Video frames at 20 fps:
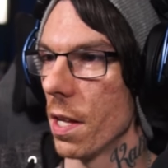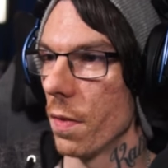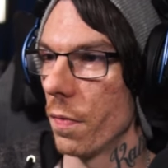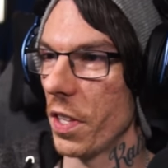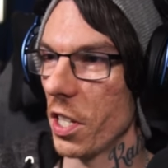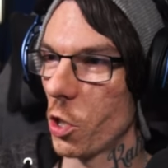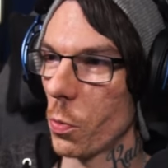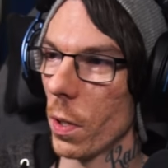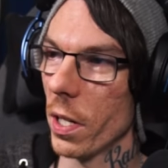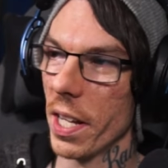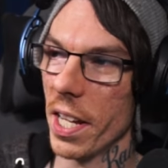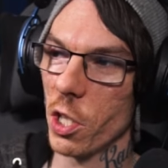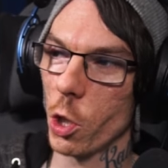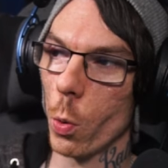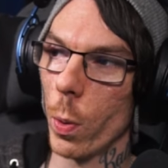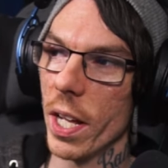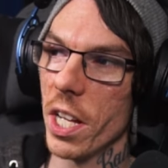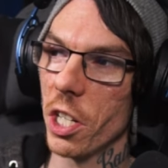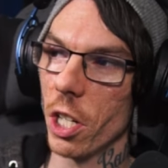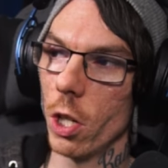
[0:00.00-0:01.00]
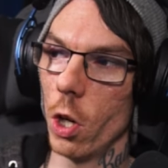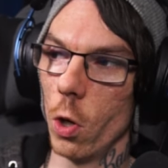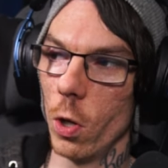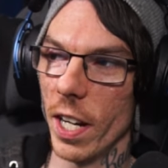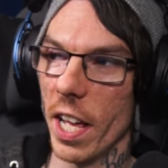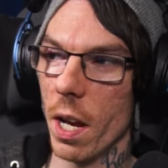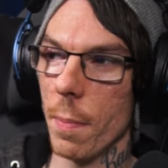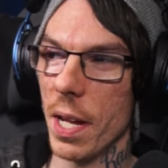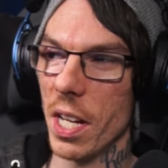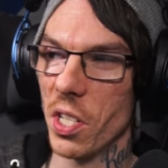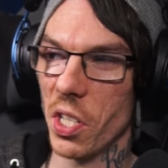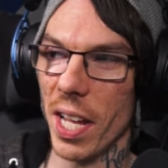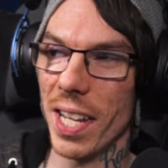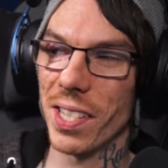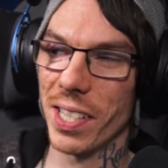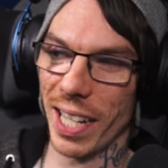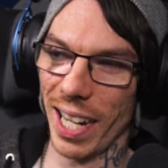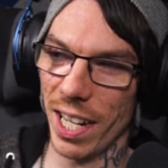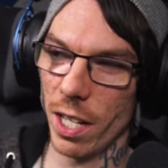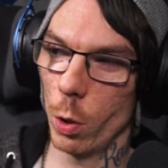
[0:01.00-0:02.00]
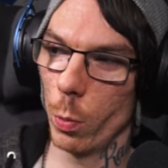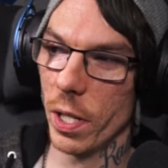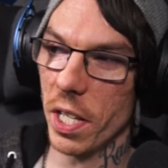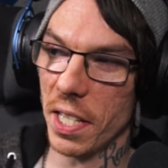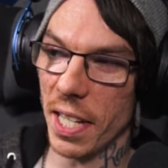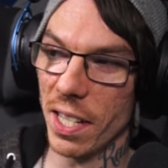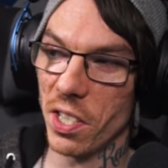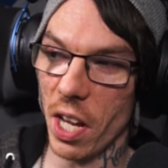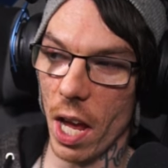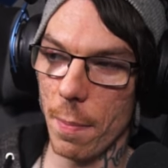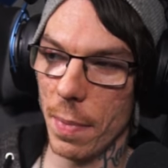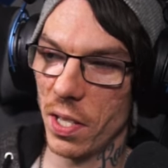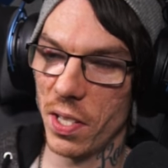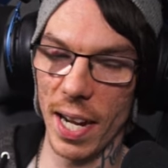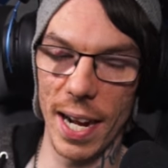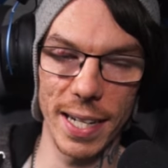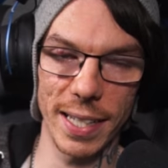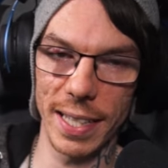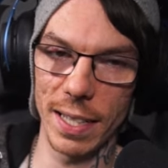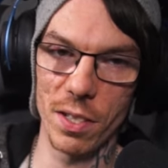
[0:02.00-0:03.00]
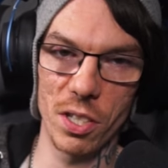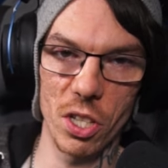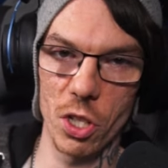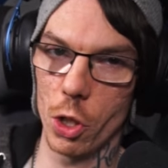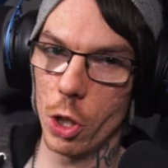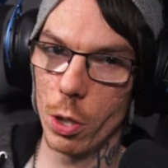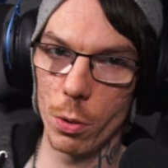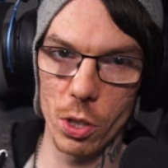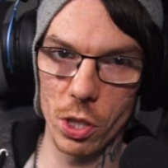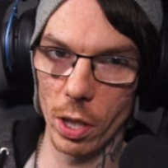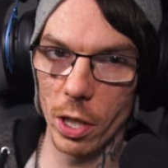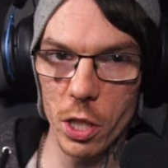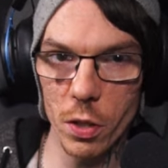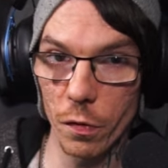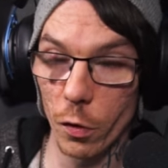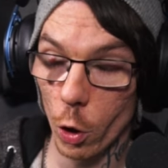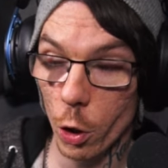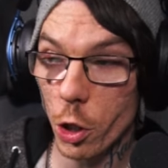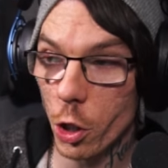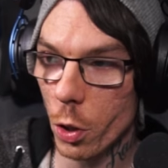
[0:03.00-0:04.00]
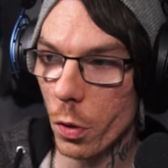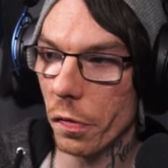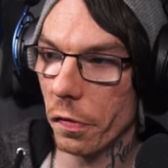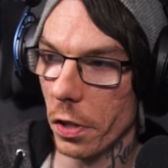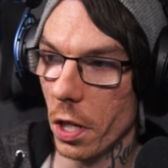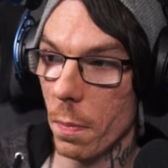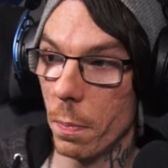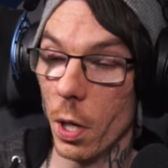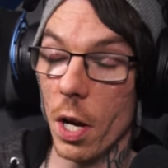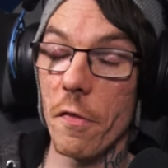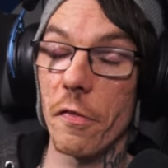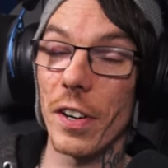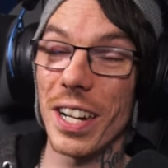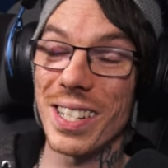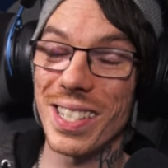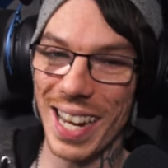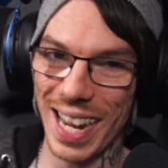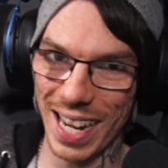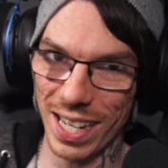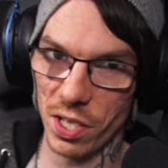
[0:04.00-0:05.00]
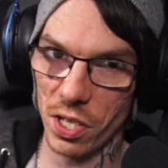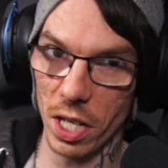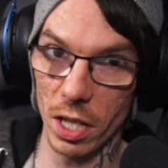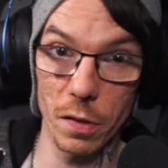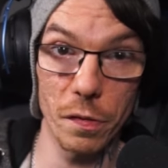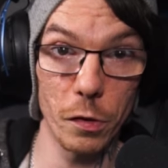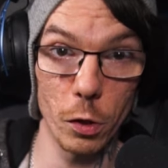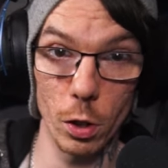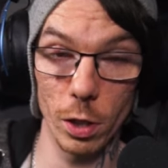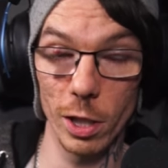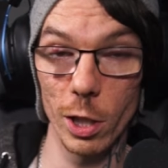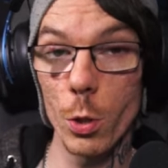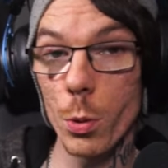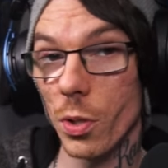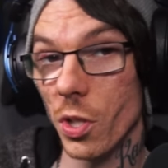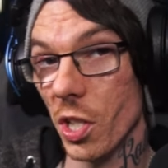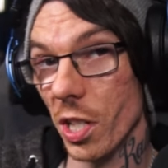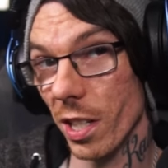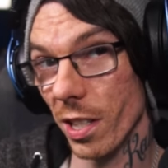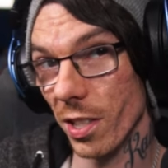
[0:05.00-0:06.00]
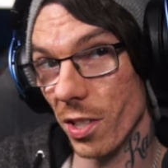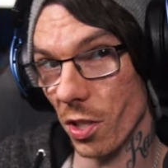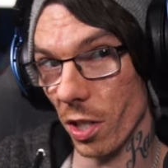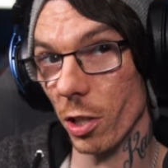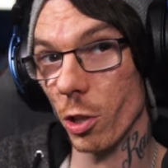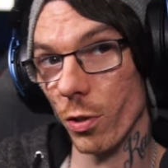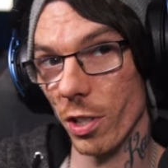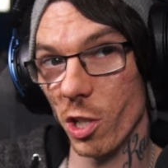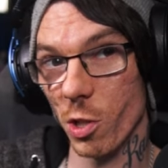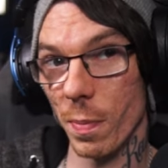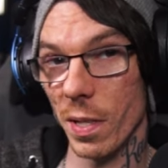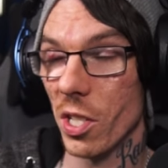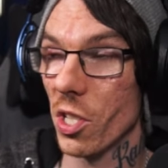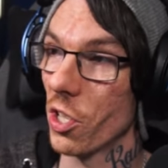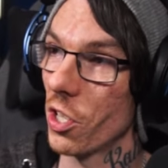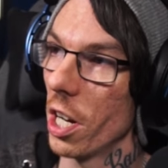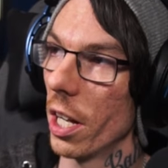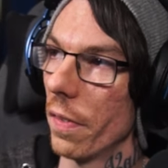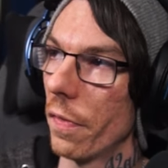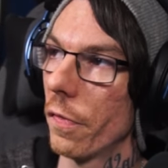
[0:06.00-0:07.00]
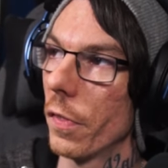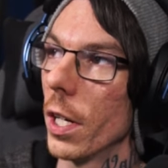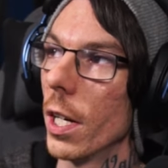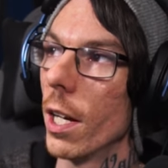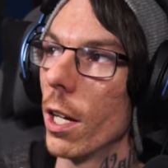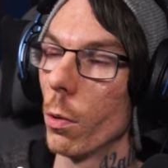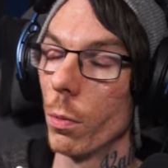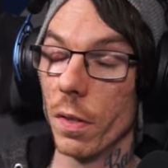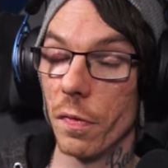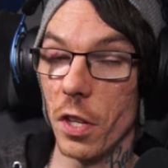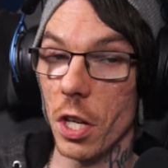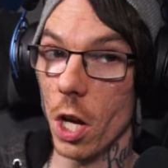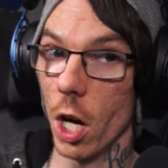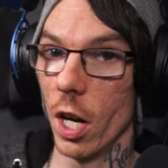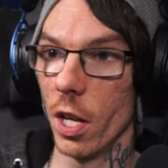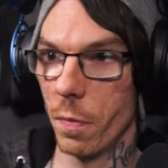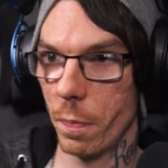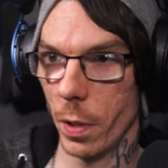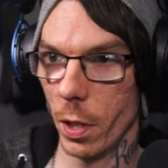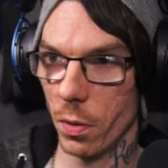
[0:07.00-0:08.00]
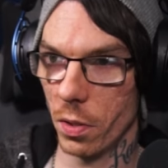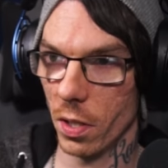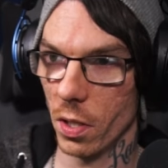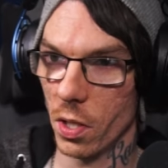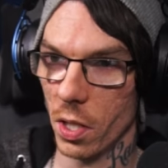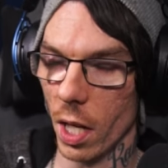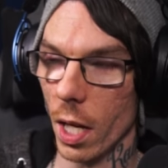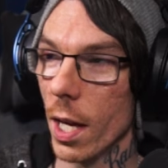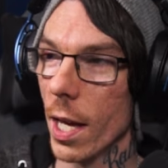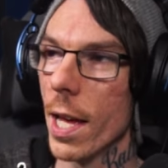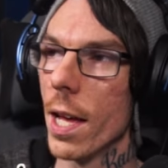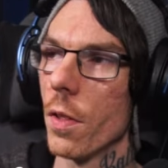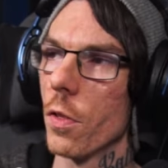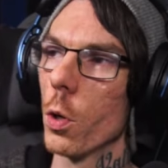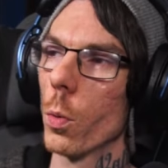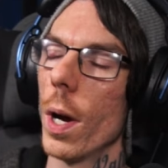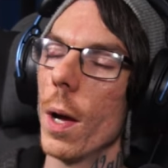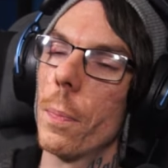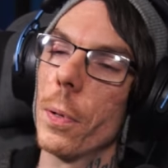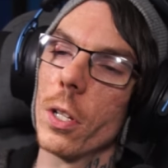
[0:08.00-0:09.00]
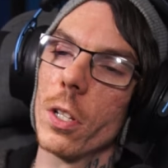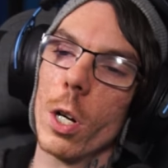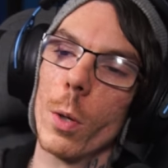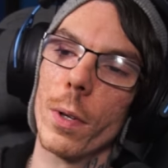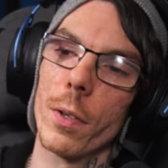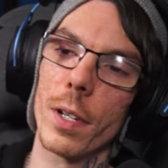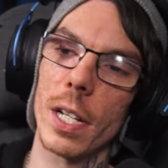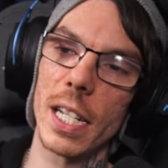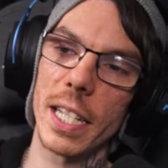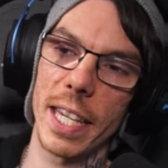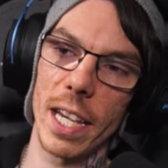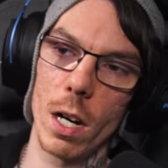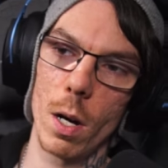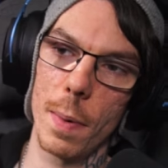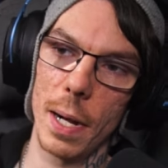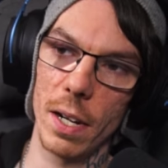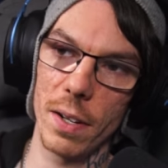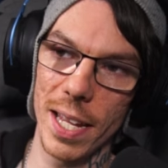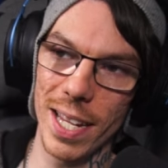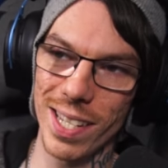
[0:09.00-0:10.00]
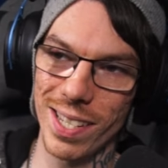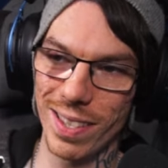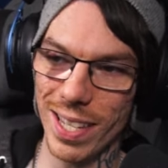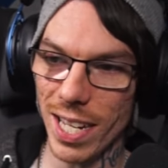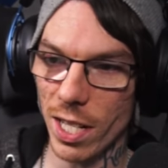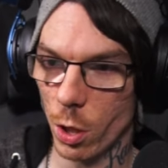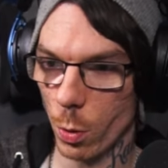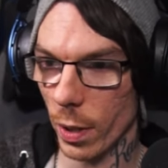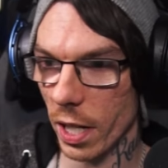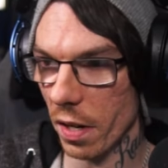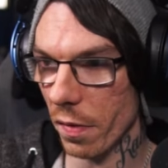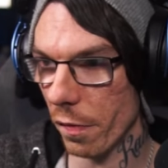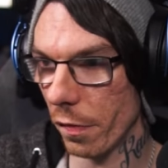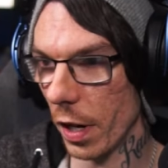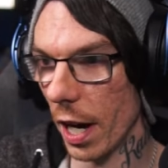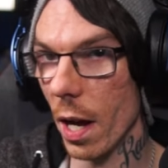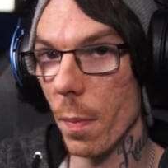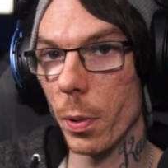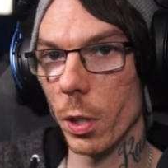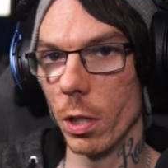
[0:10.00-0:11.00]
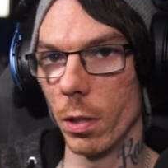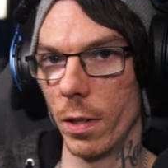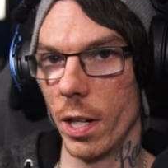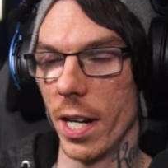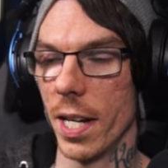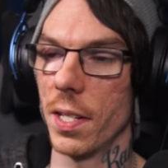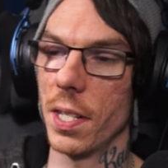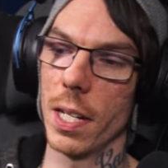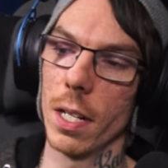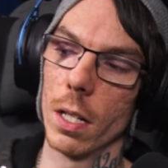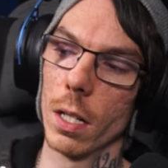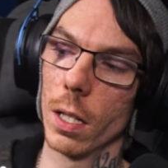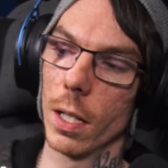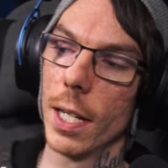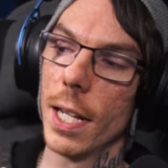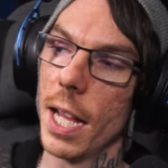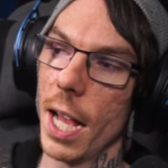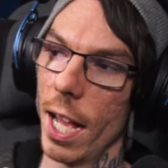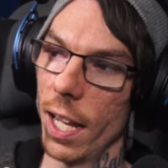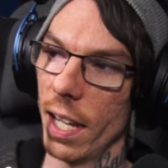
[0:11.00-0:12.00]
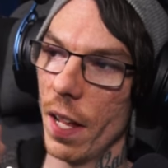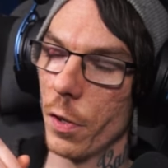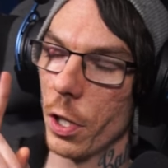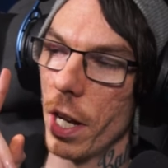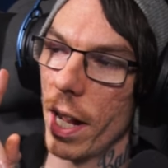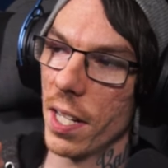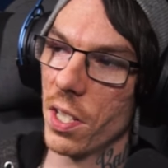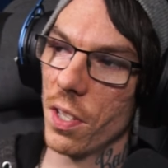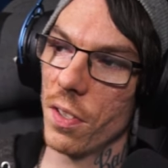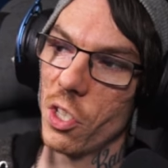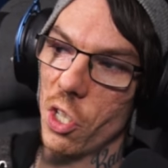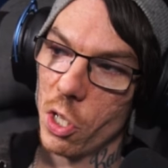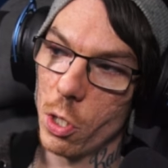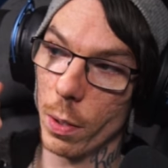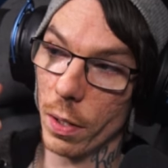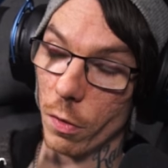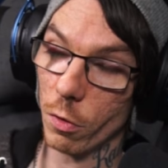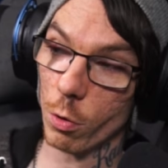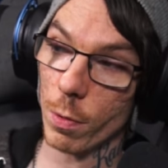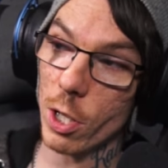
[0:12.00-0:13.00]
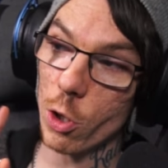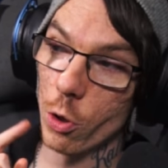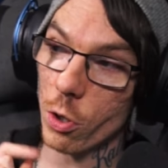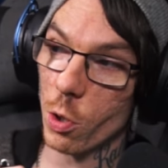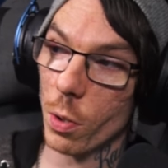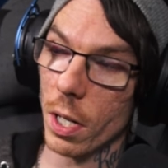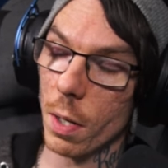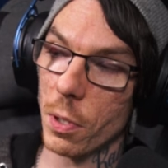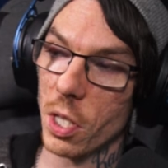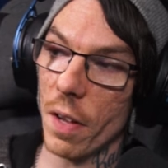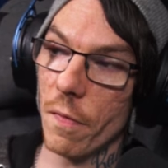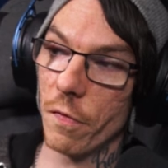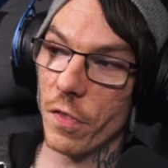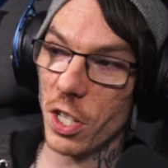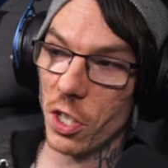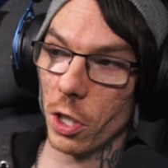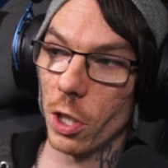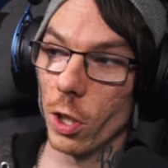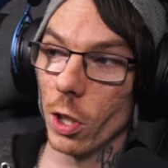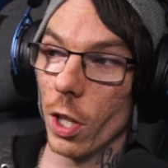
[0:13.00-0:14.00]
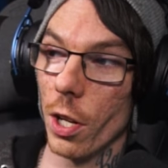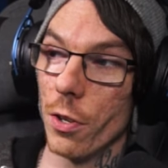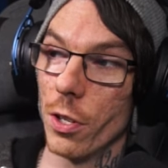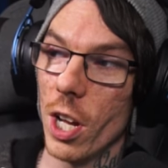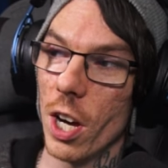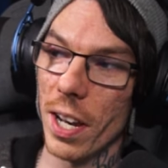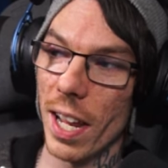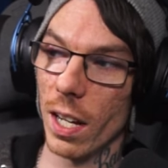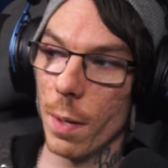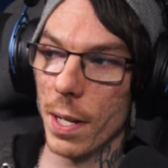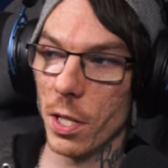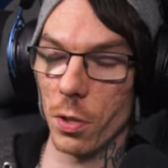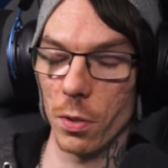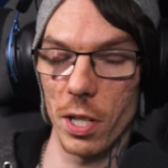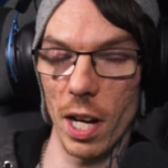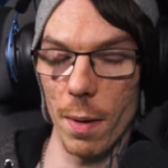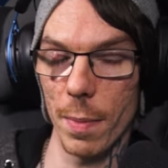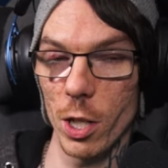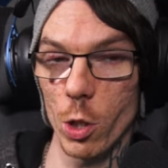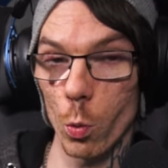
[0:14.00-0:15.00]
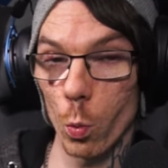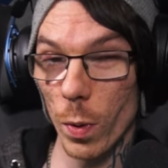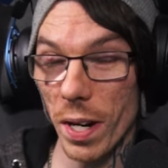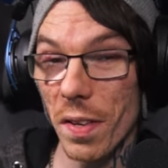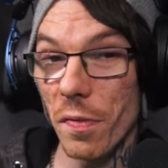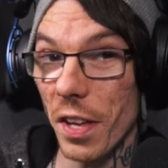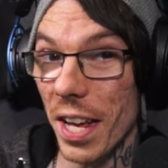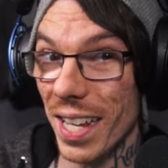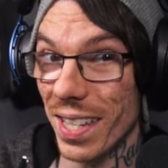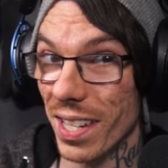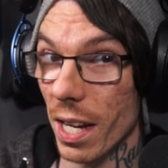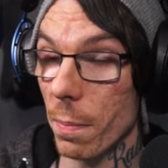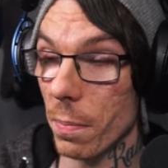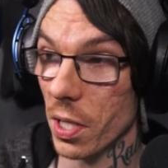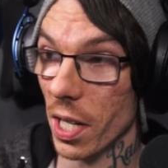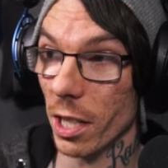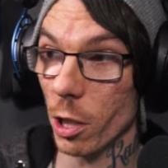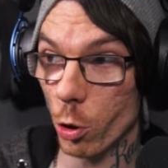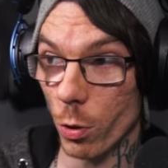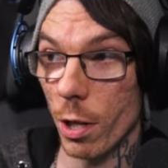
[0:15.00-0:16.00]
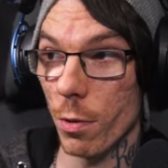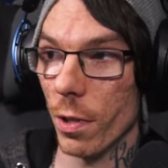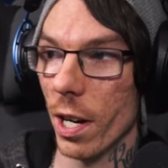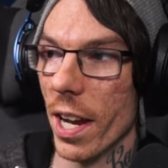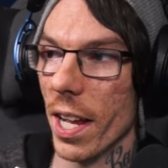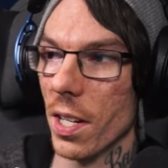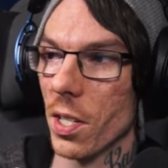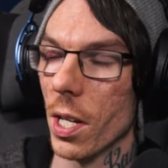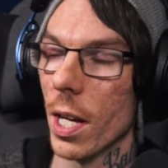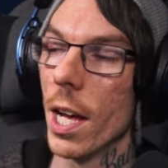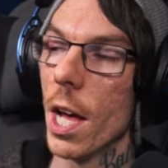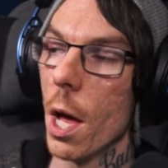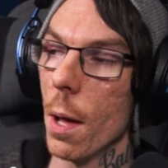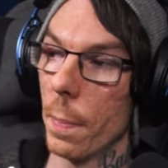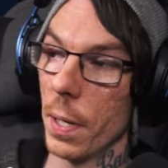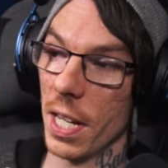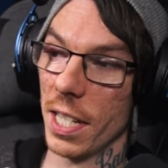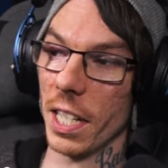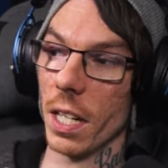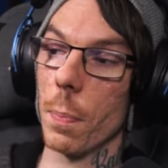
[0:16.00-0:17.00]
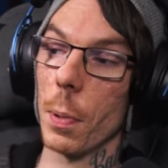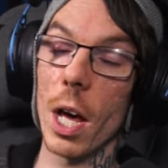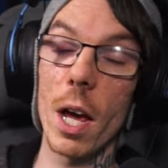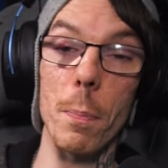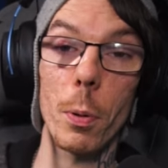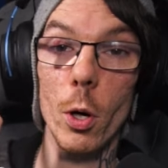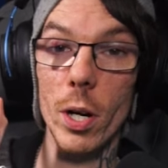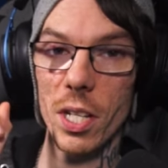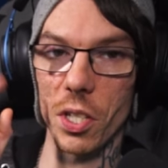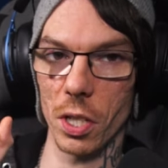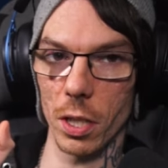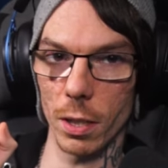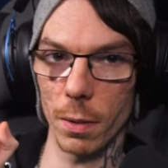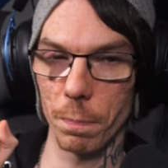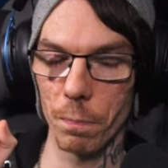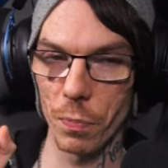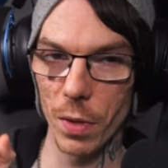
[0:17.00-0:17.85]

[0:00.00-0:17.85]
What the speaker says: This one is Quager, all enemies. It's kind of weak. It's M attack. This is useless for Yuffie, but fantastic for Lucia's Christmas stuff with the Earth potency. The weapon that we really care about is the Twin Viper right here. At level 90, this is doing 320% physical, non-elemental damage with a 10% crit rate, but it can apply poison.